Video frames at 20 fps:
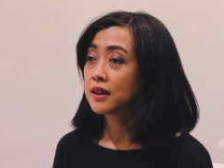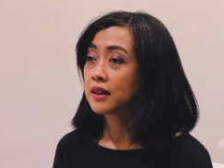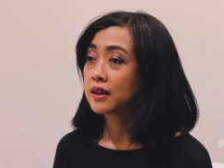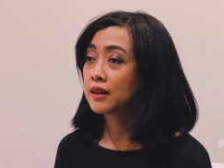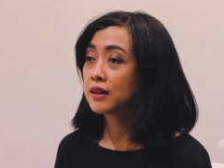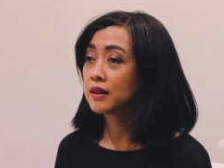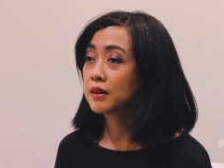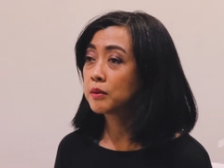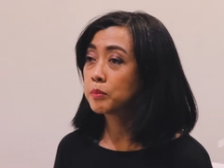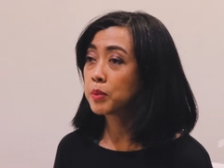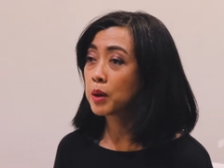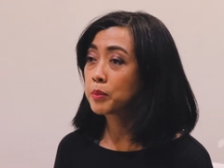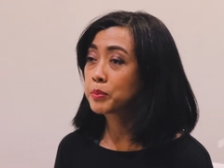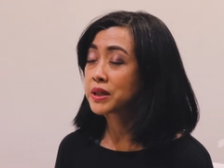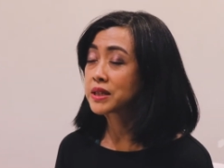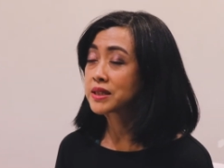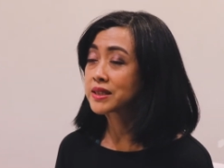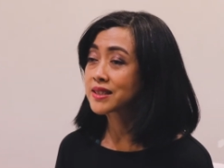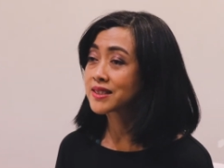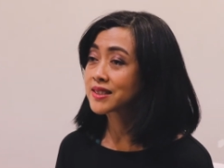Uh,
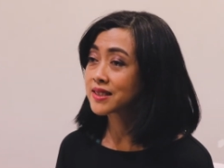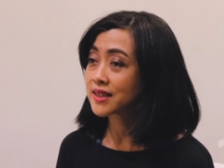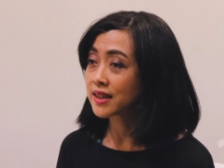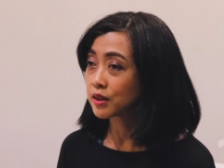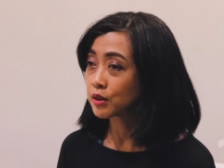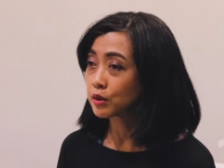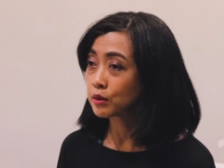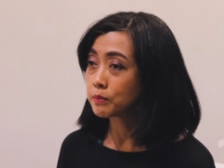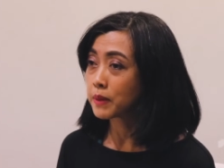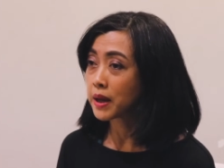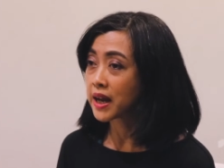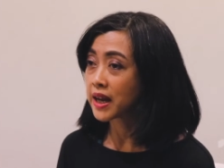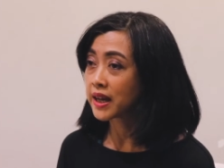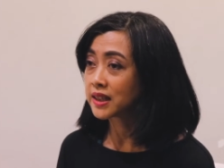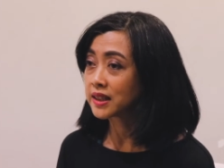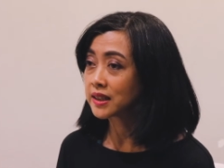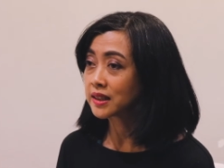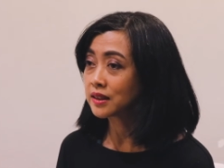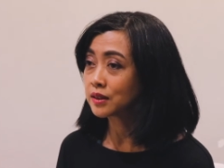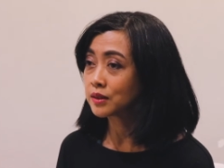Bobby is a single
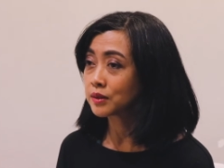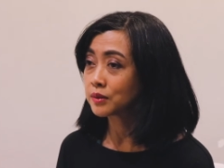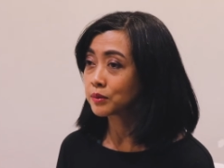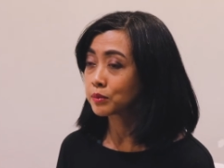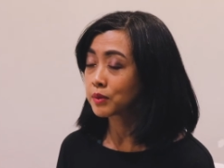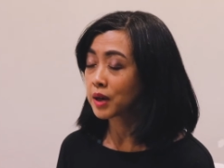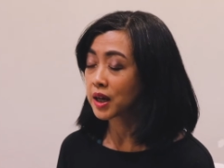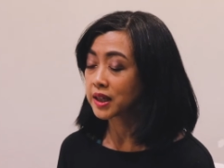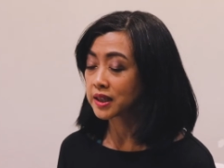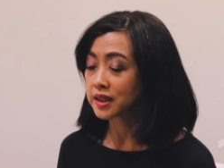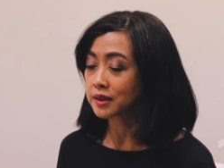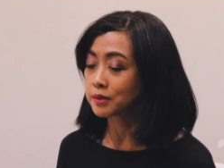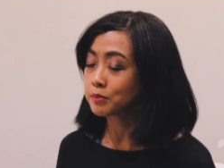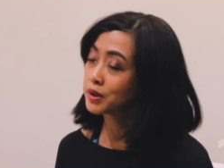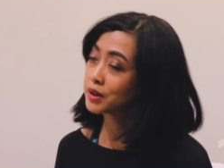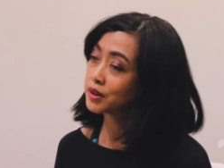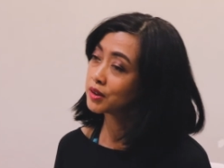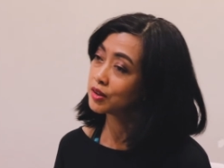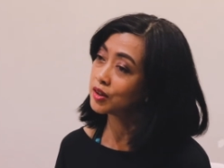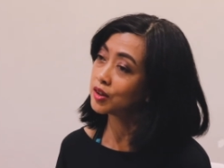man right in the
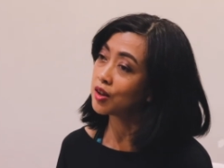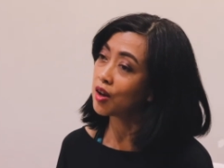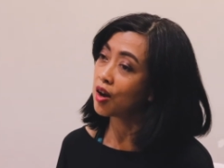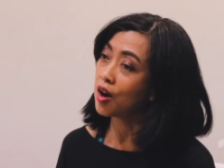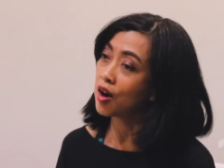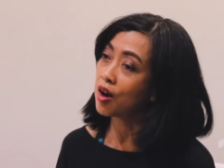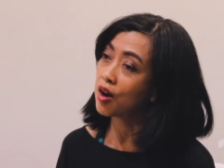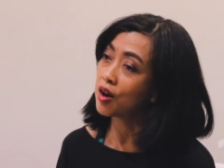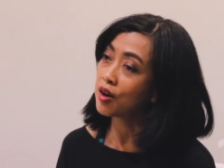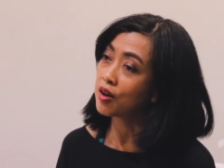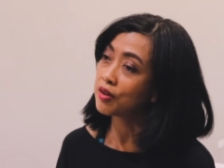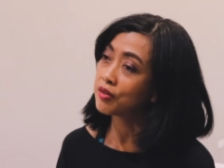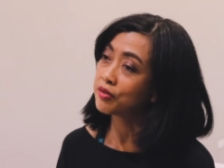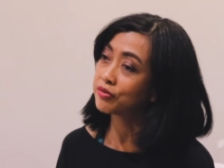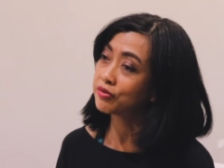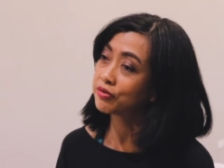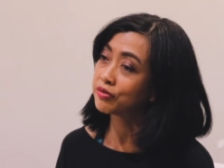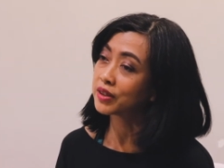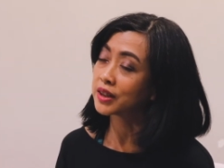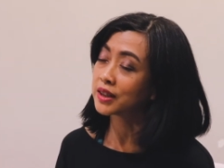middle of
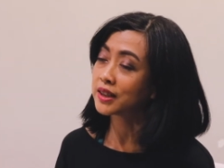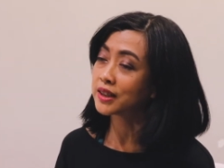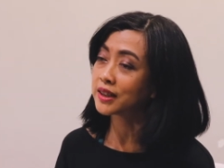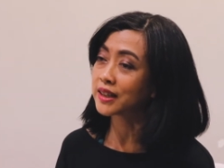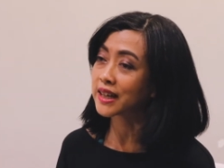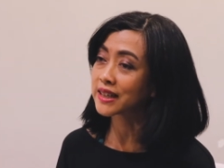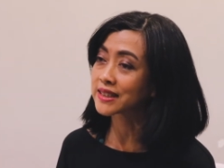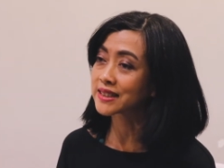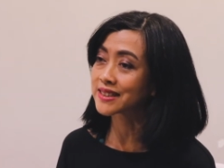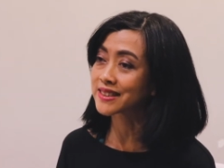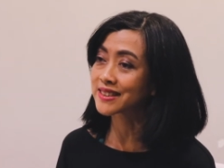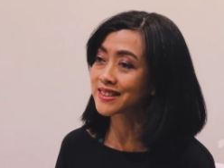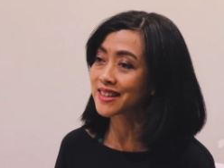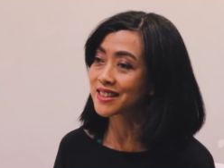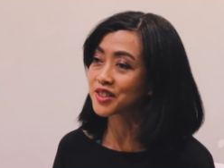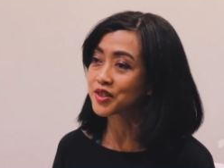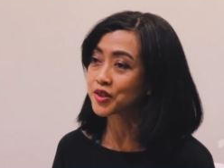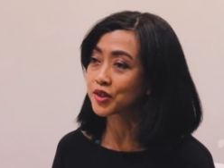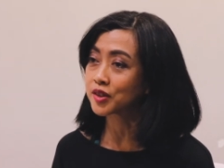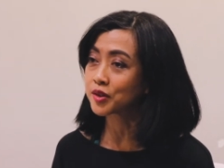uh,
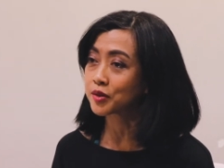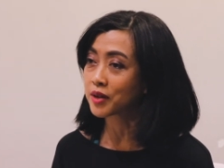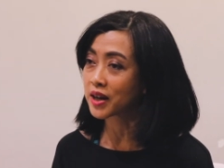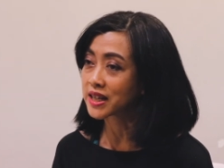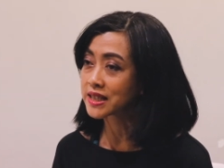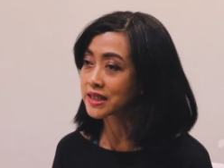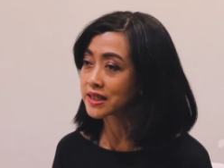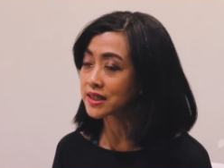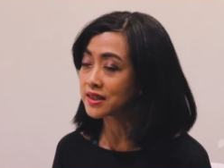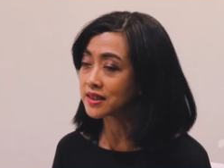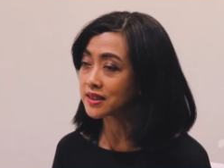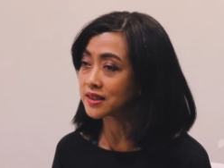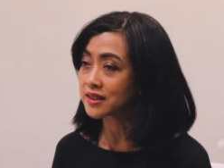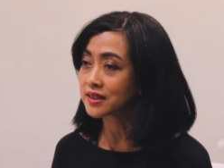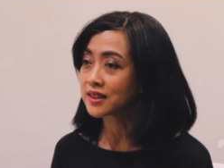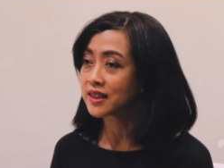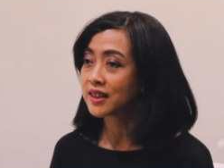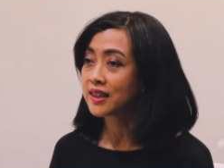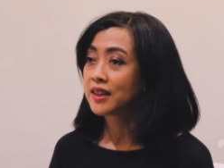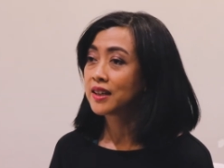existential
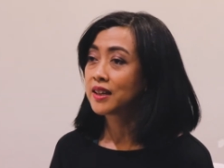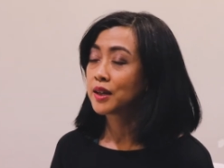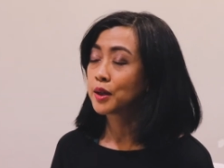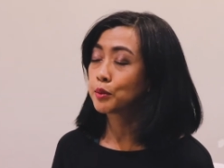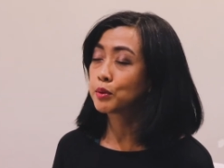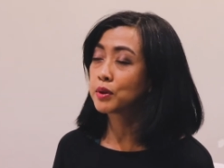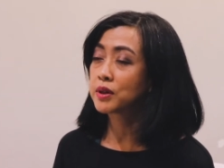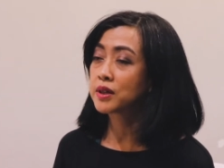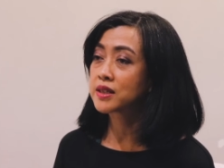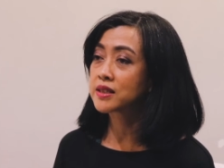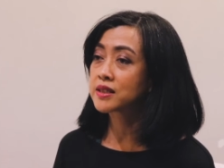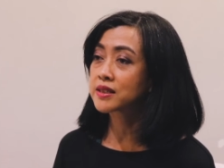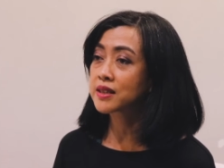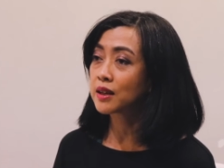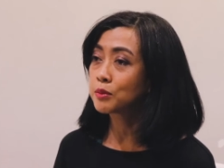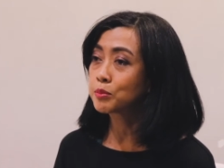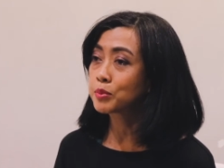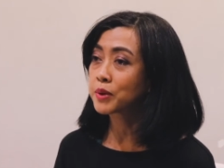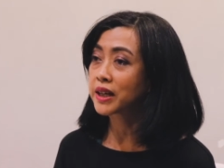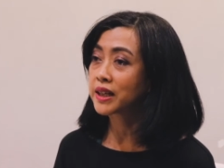crisis. He was
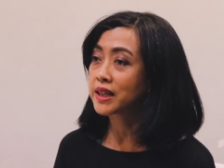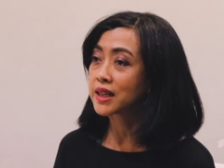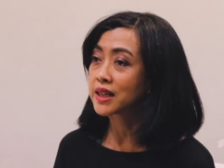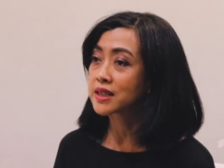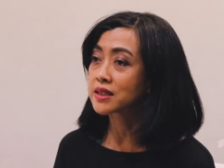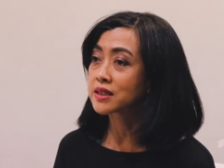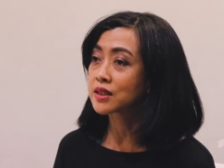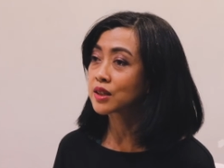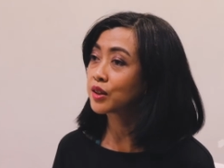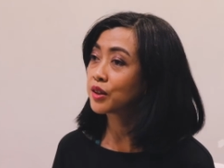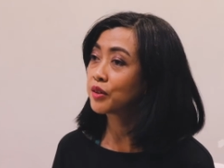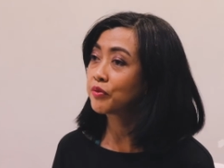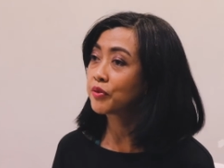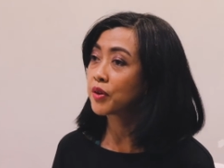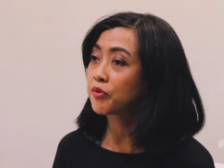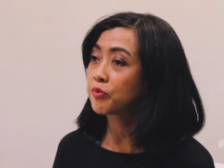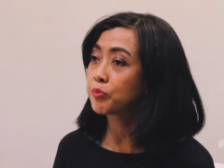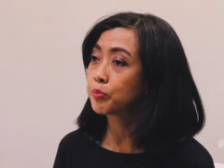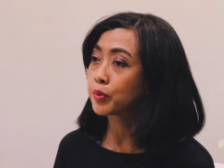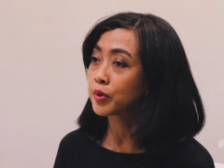celebrating his
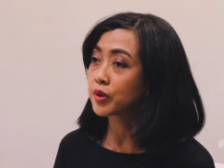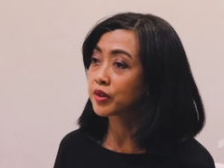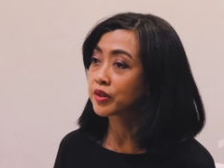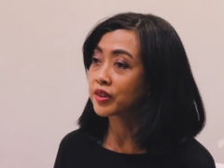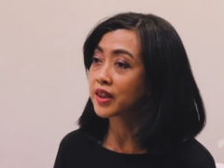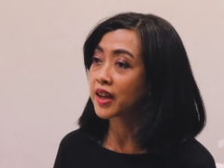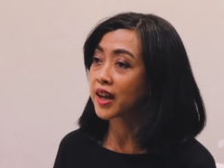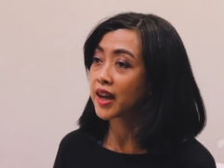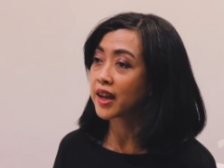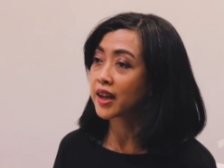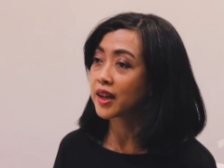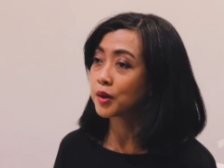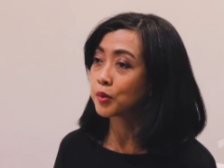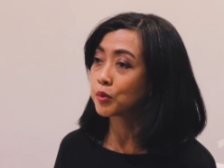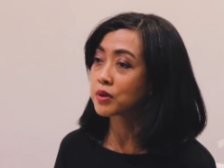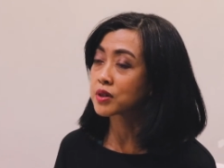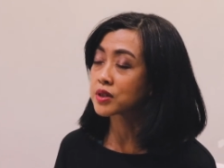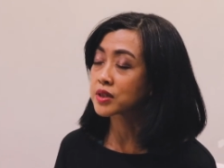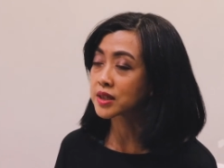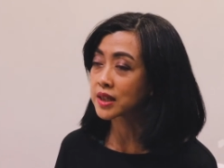35th birthday
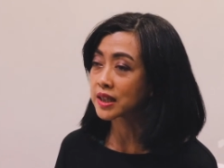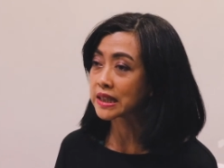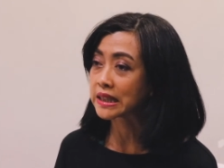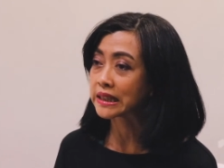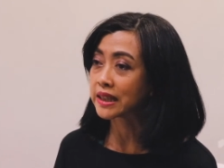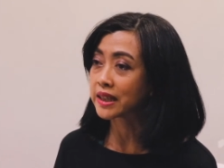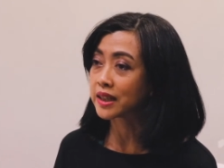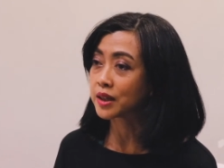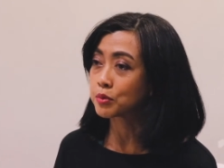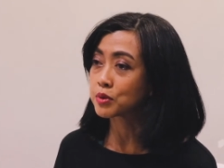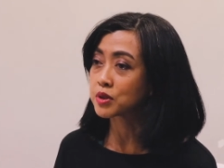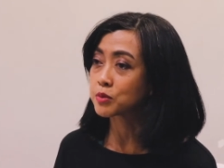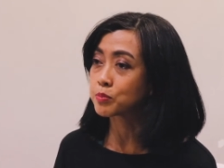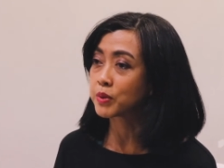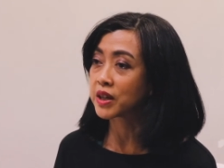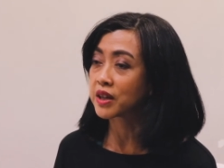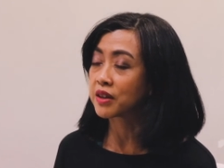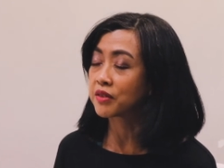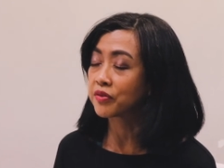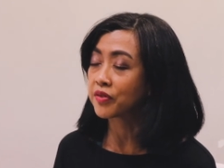where suddenly he was
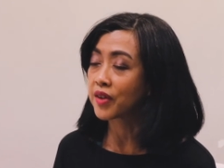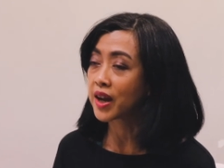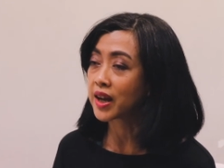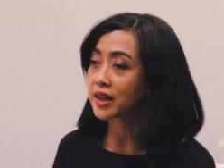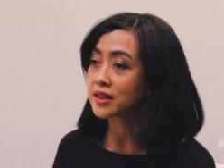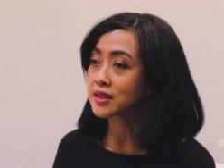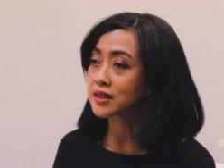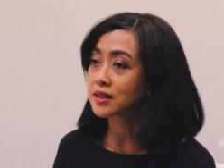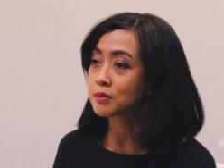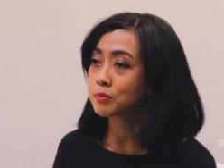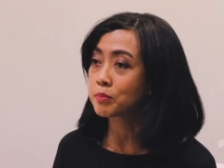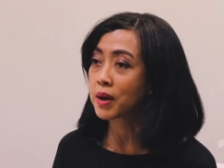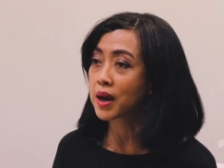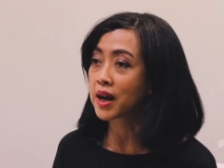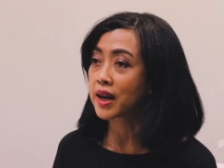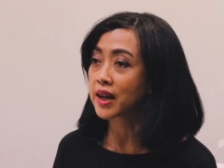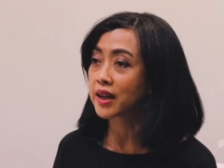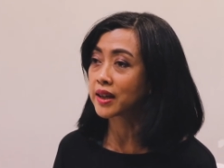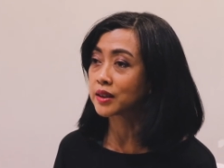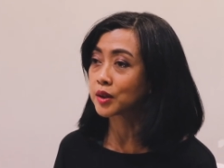being faced
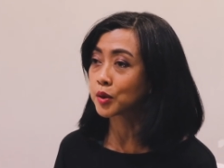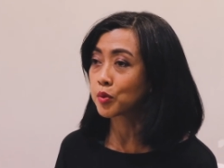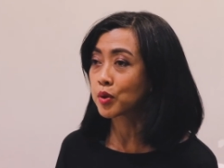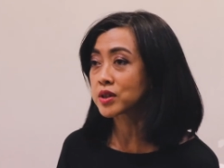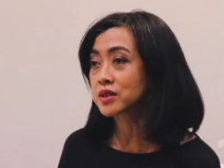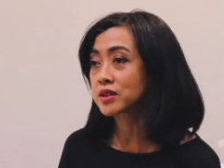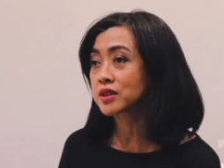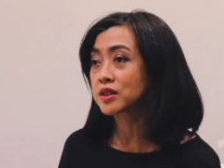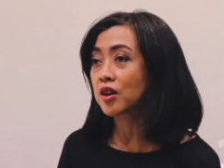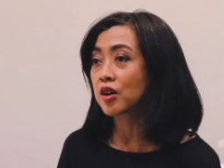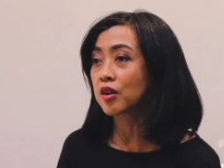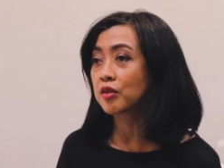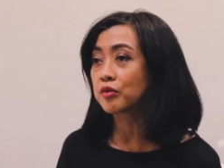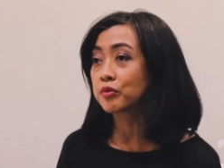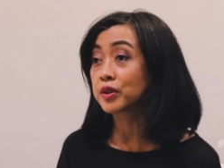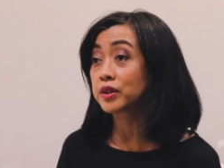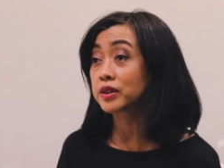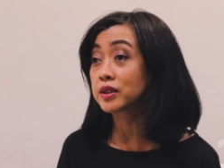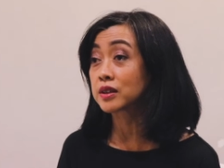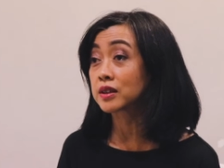by the question of
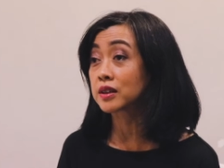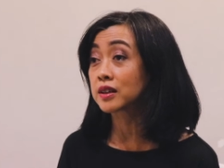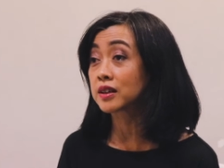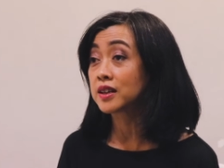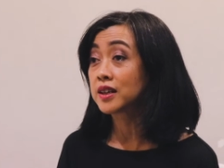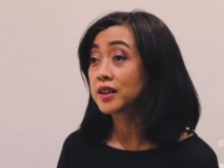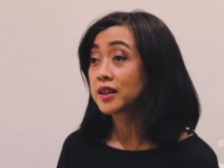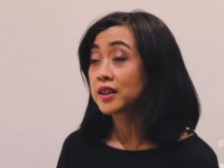whether